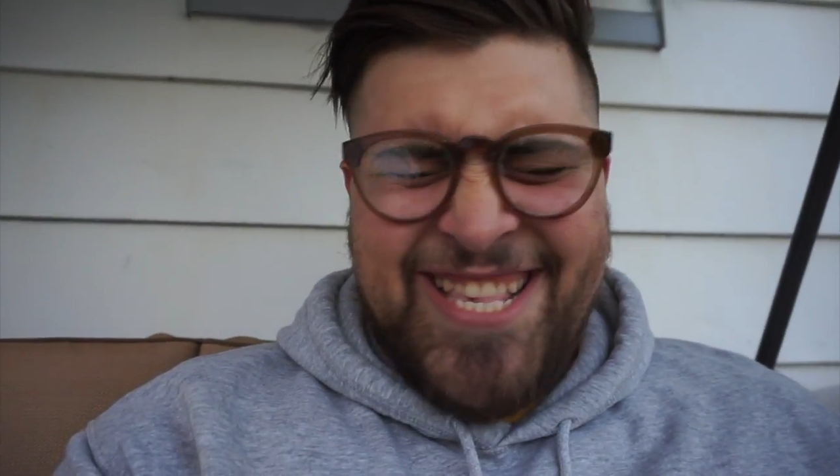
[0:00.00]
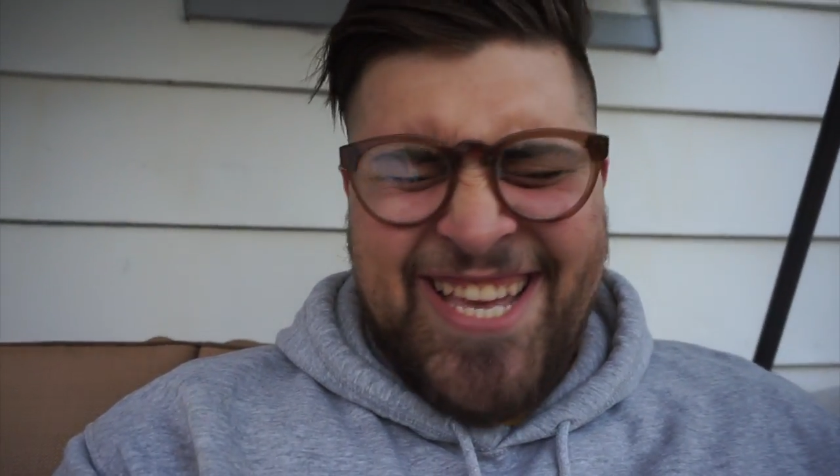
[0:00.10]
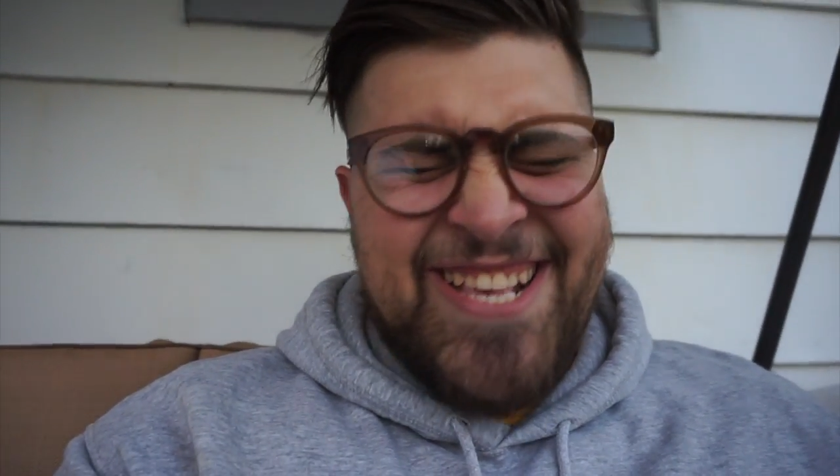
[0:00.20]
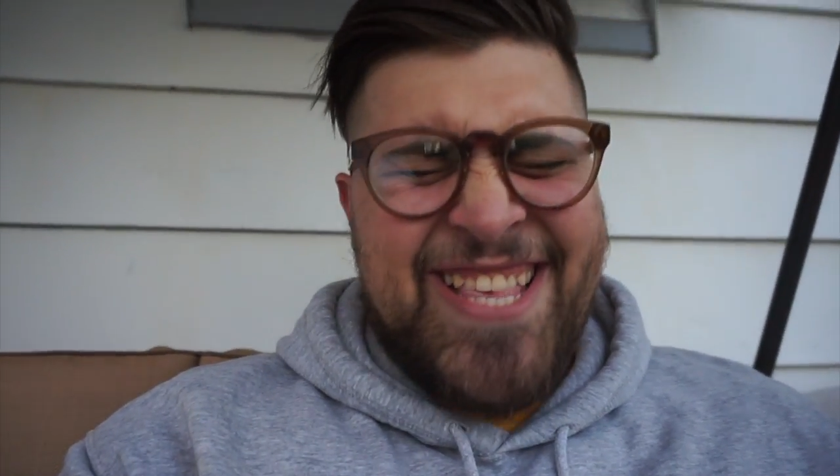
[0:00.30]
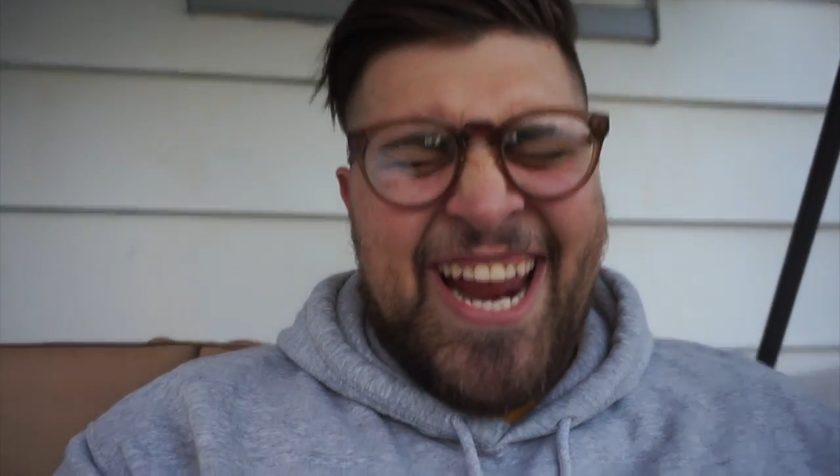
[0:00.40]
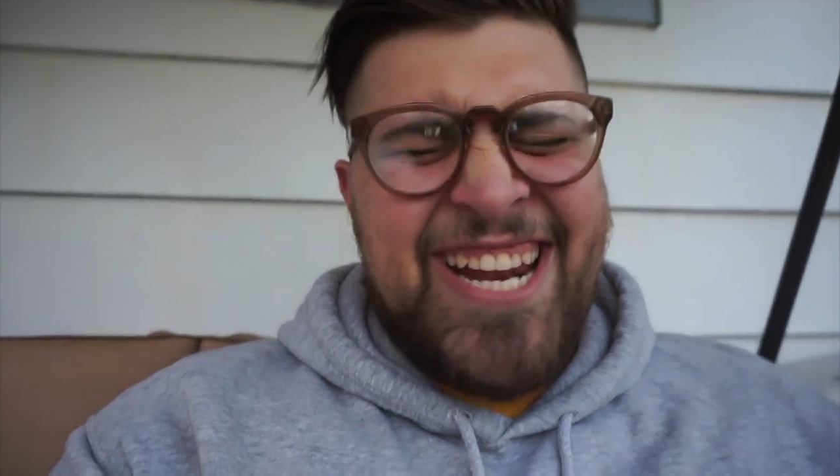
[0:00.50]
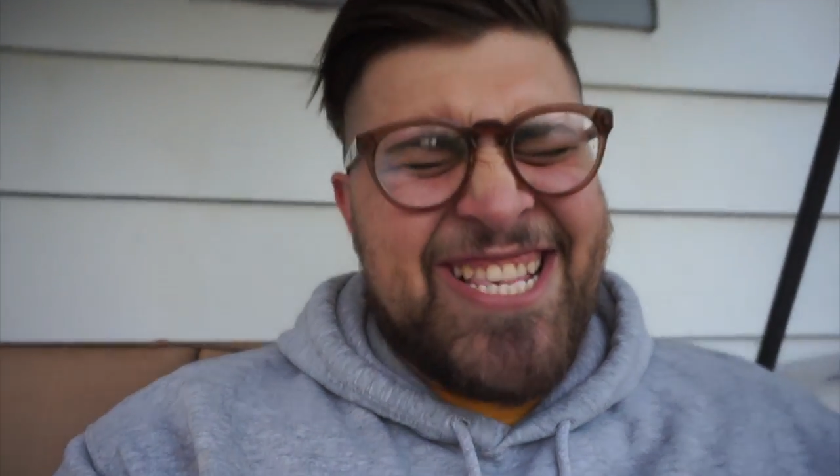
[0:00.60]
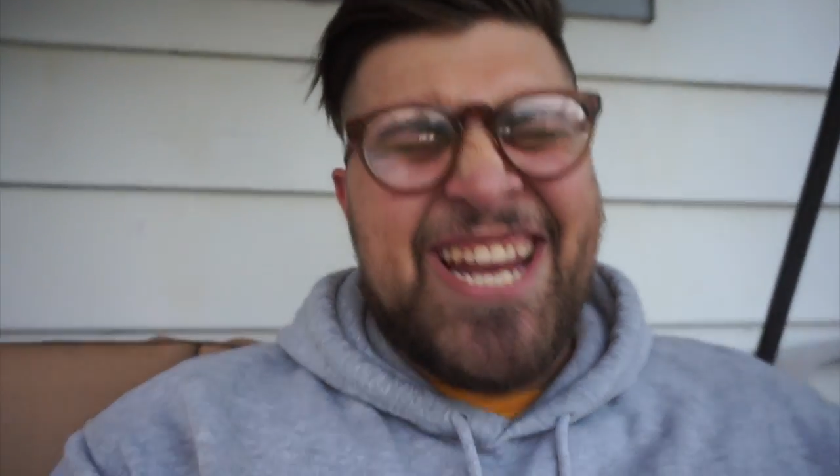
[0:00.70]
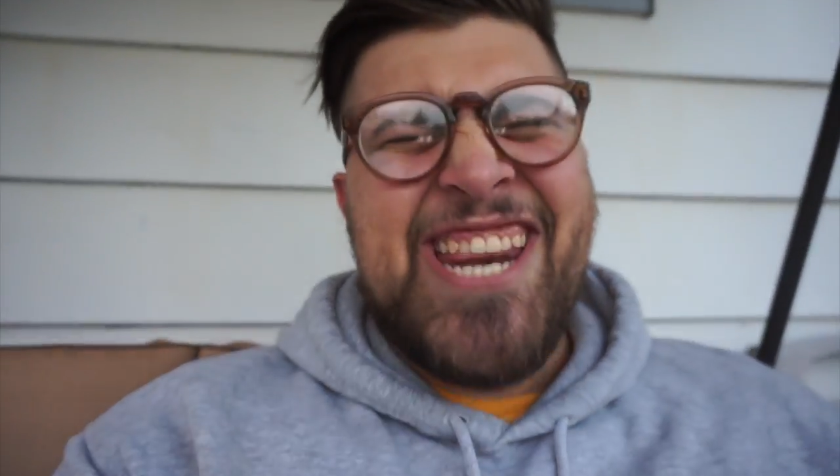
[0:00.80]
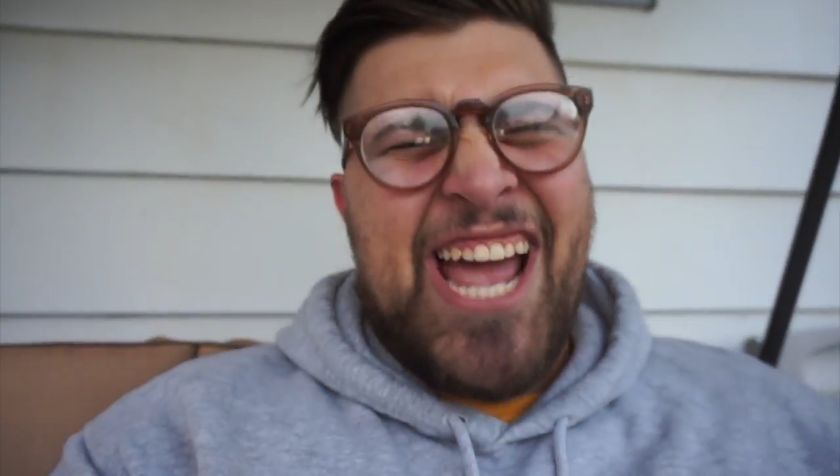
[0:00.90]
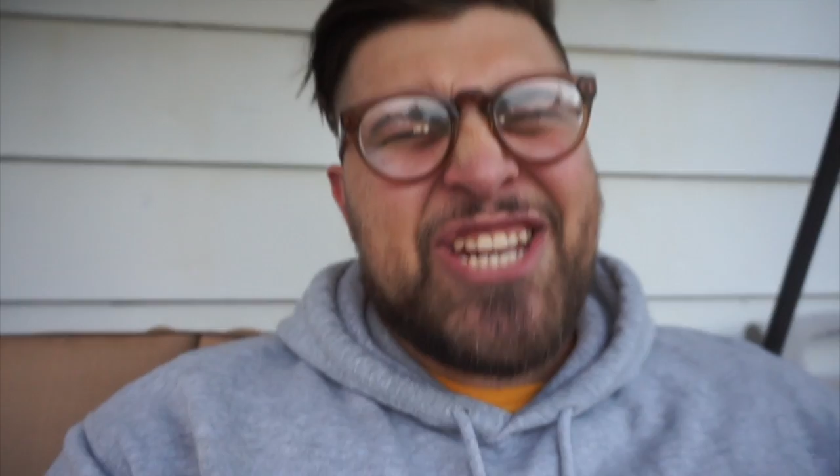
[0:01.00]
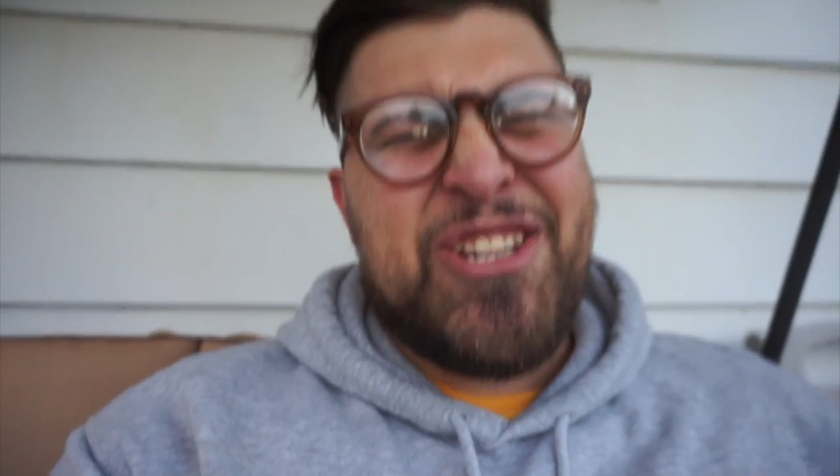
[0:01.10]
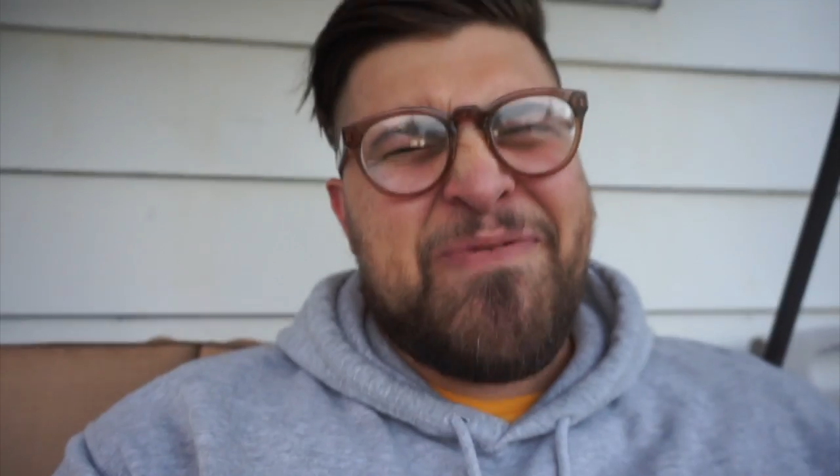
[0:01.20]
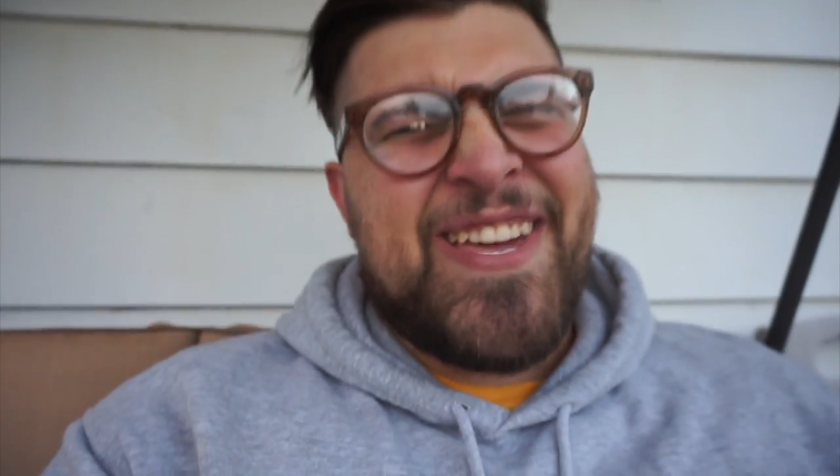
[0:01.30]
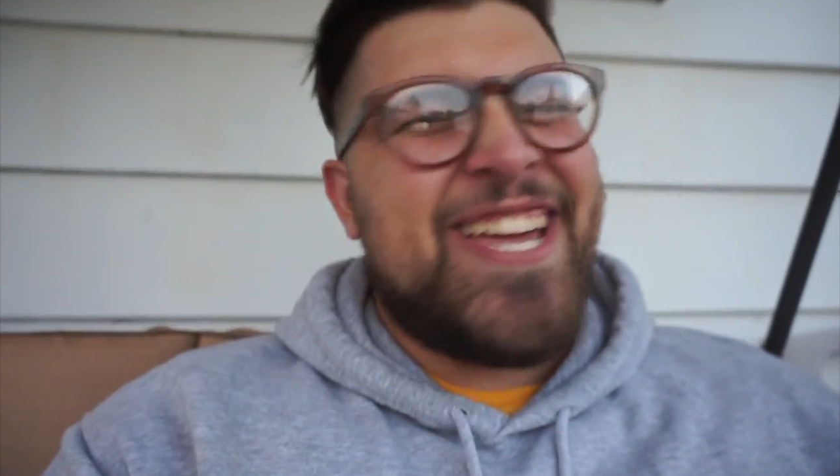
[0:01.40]
sees that I just said next
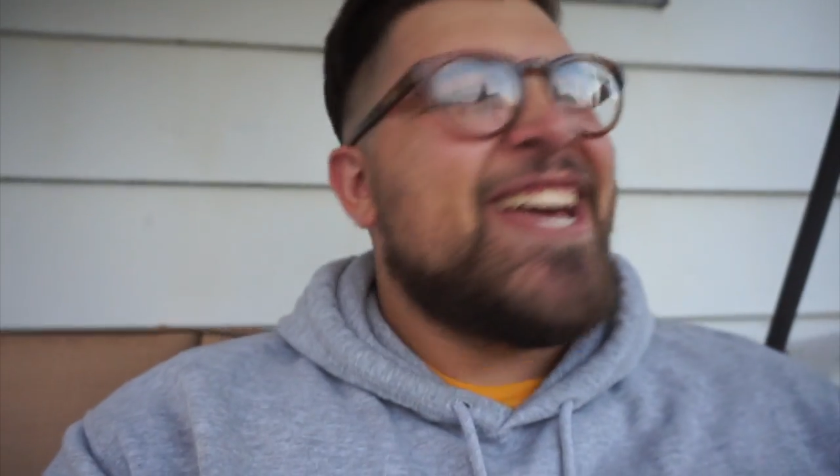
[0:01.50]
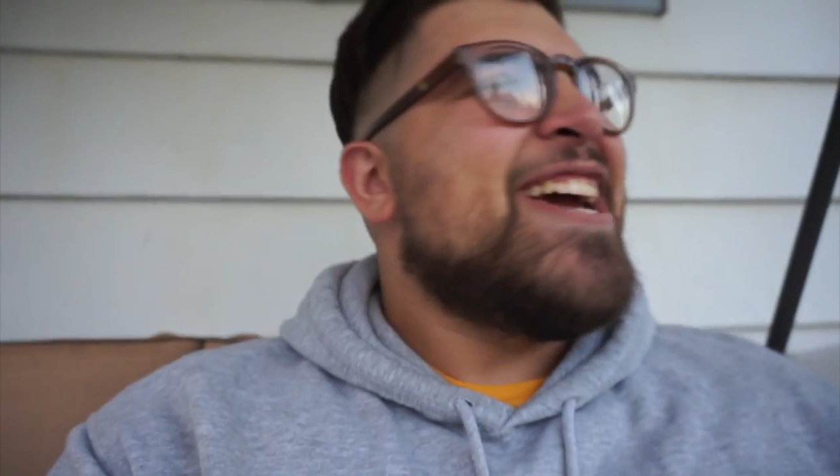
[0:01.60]
to me,